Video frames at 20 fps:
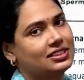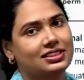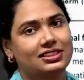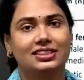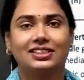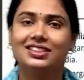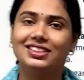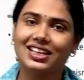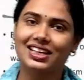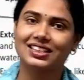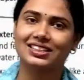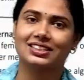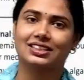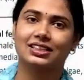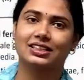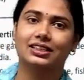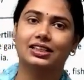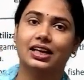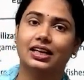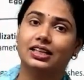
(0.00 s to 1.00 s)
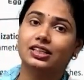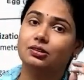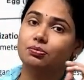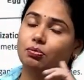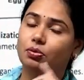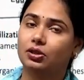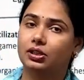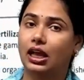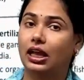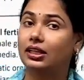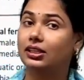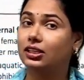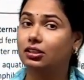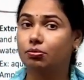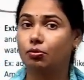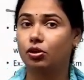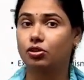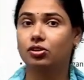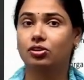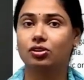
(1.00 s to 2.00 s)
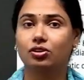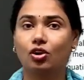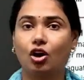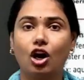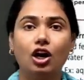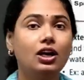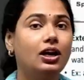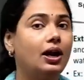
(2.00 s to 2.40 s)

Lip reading: Yes, then this process is called